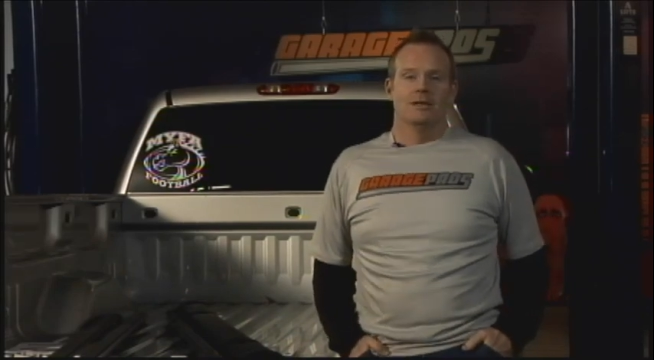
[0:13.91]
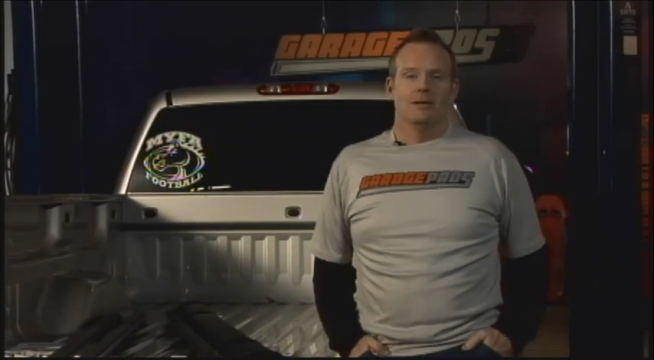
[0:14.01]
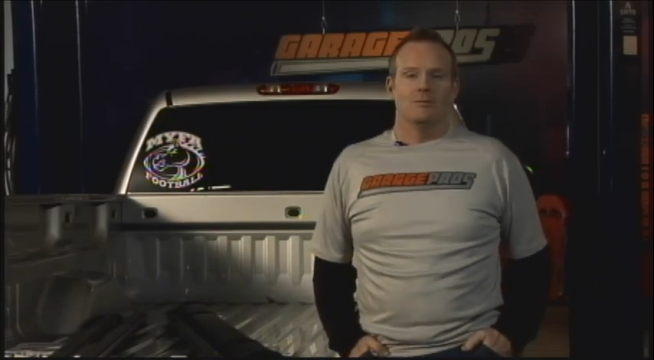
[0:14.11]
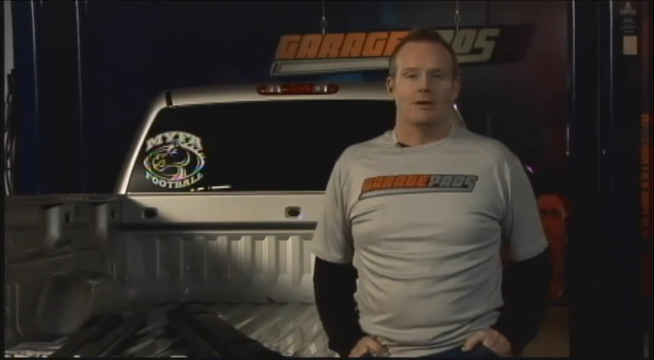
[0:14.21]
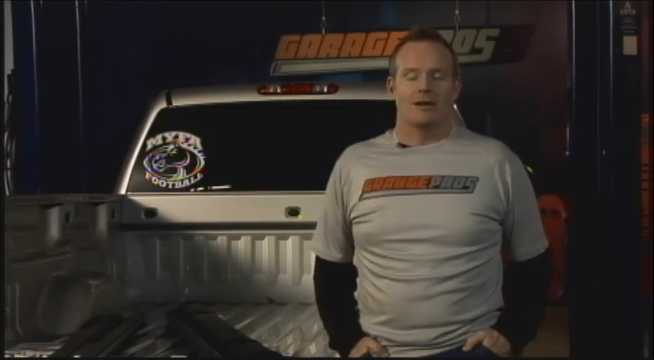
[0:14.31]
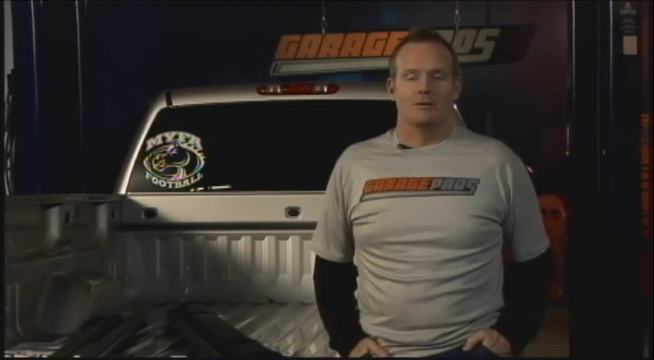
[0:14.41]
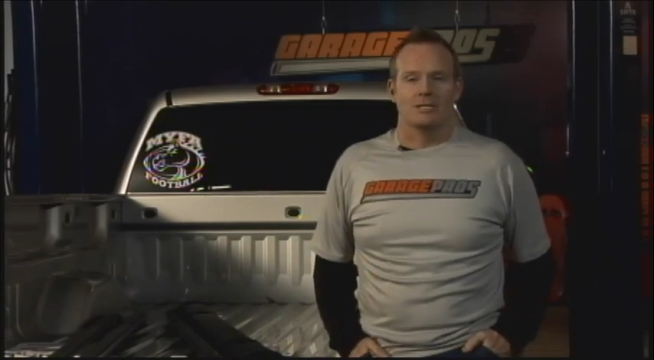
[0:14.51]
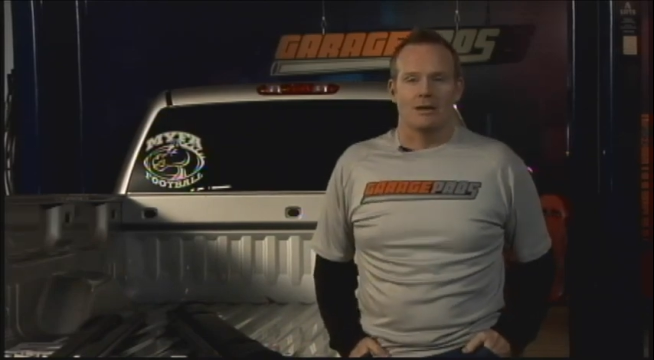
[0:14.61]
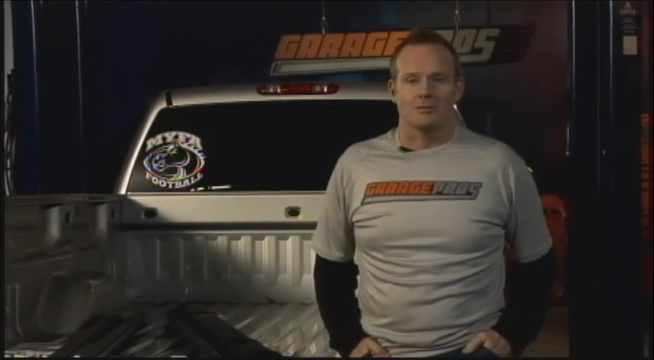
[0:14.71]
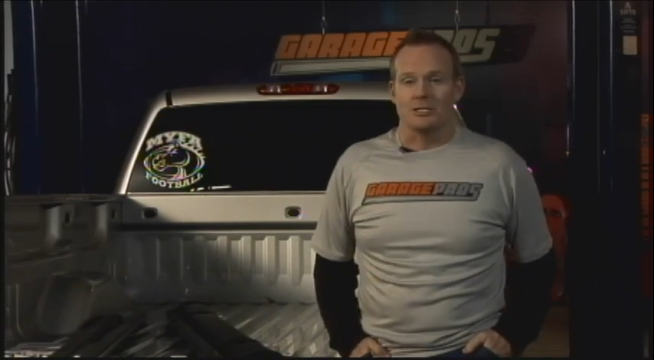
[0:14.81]
we got
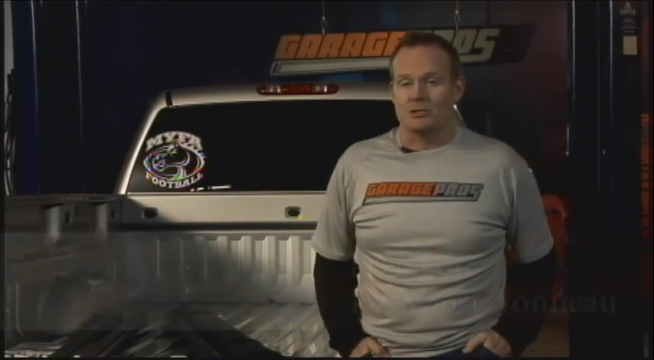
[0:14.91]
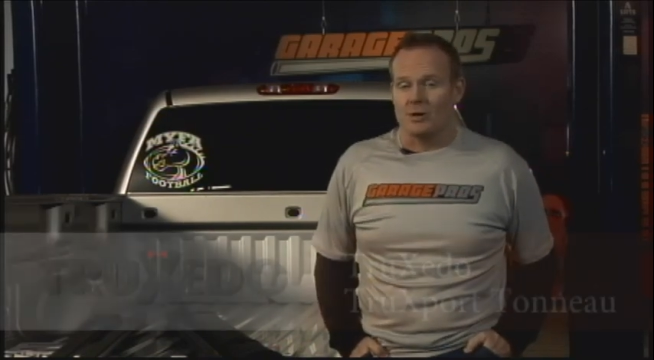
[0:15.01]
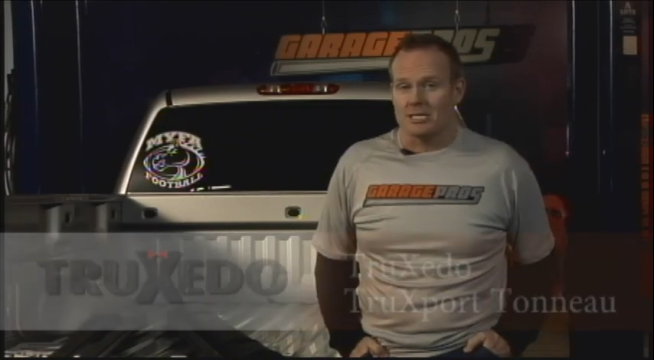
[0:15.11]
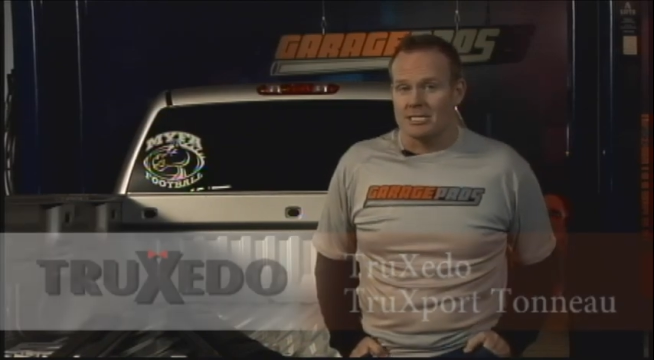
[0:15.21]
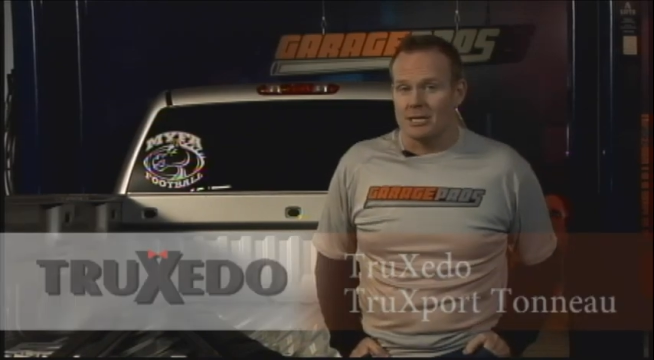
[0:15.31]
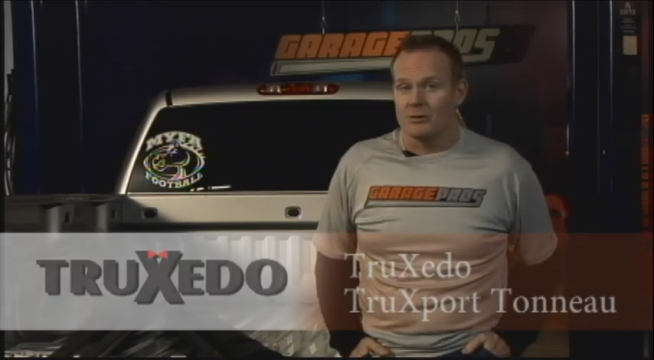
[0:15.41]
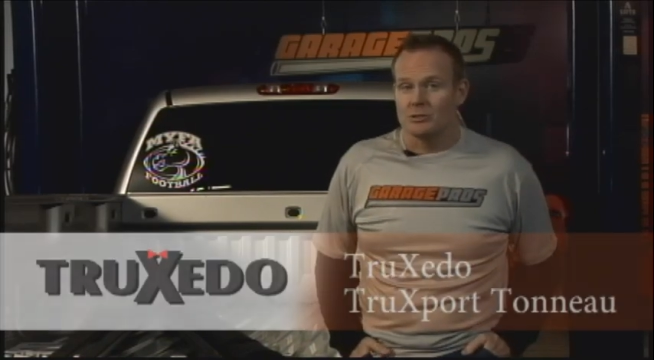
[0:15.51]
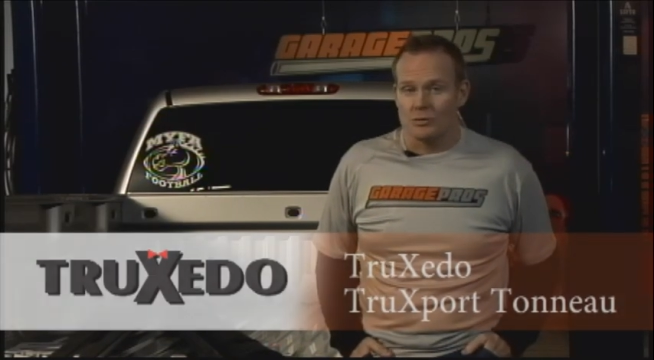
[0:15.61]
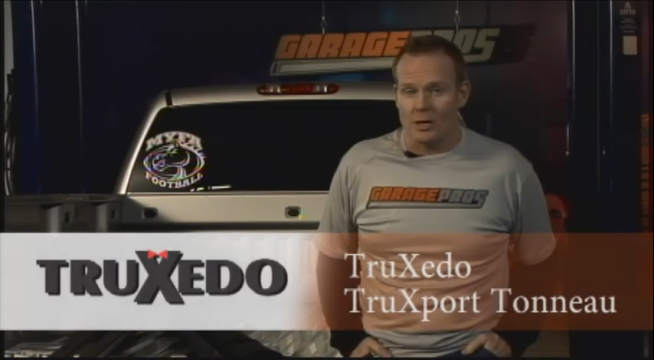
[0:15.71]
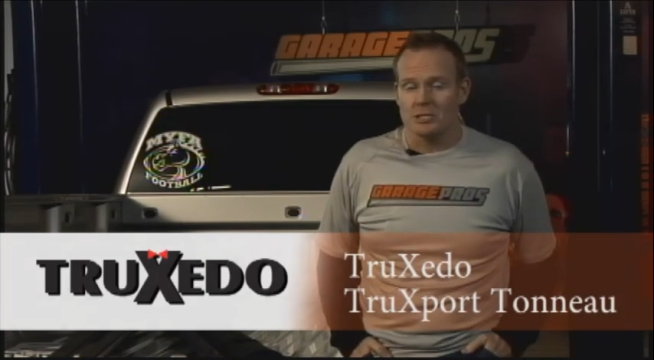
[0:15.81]
ourselves a Truxedo
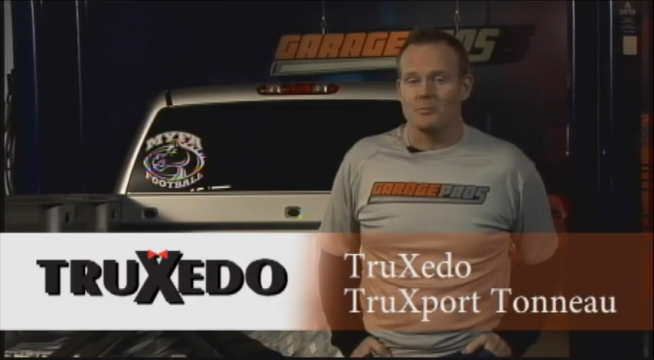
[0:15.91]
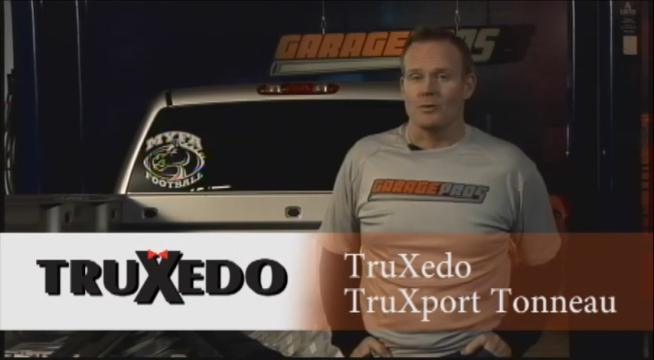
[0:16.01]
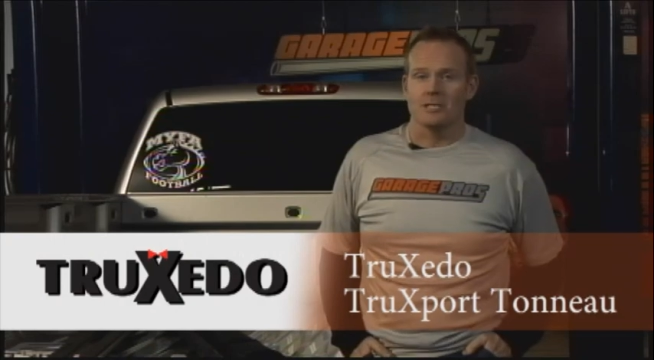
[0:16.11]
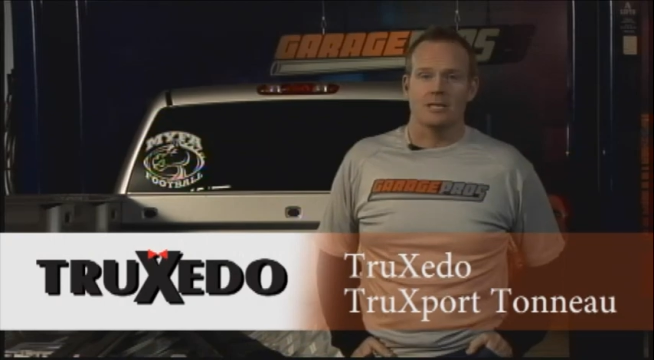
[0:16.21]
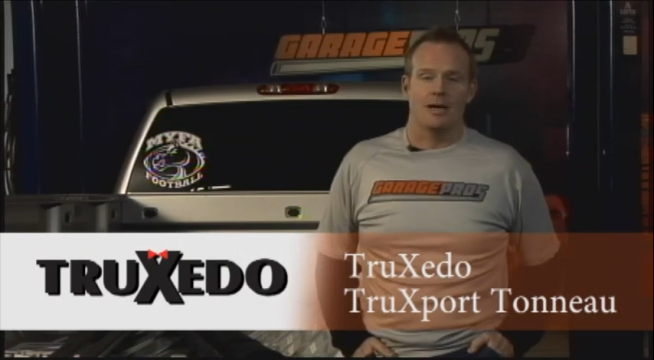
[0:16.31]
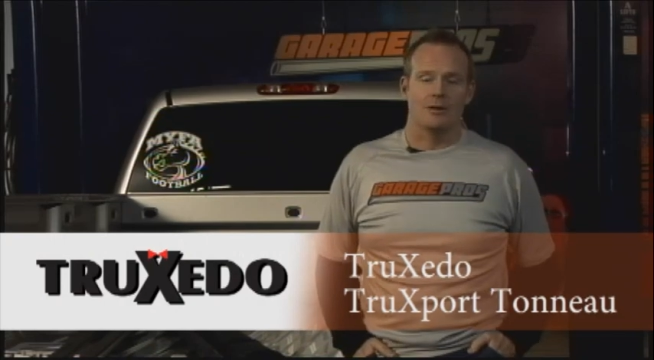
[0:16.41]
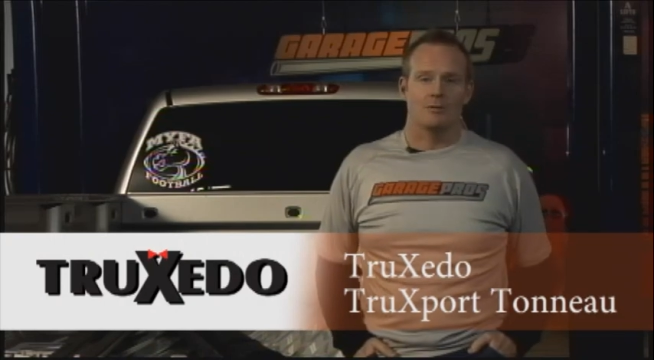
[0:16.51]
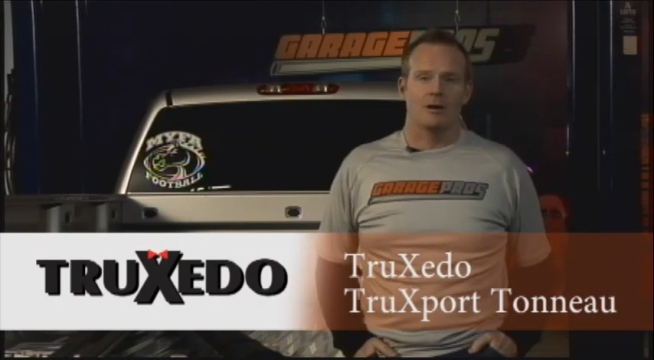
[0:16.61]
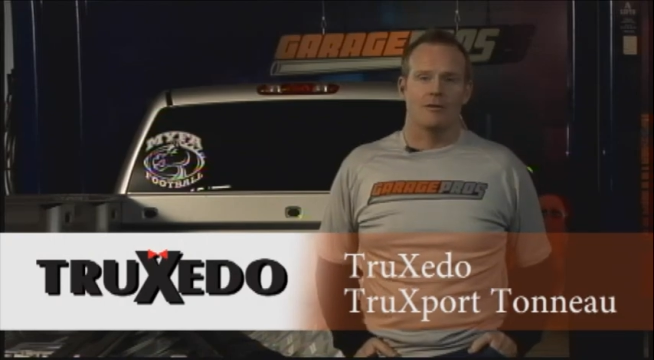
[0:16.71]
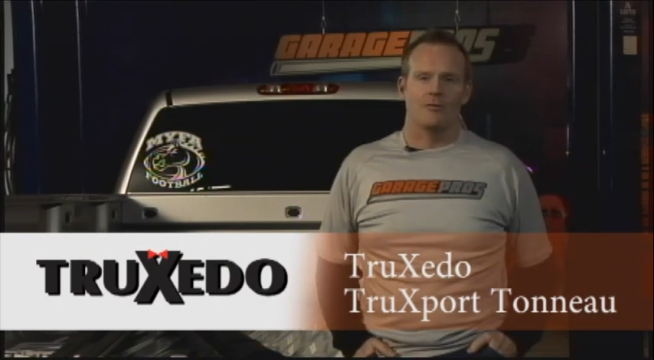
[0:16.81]
TruXport Tonneau
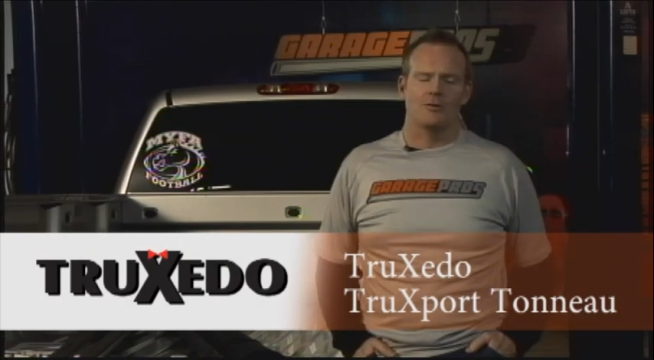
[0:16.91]
cover,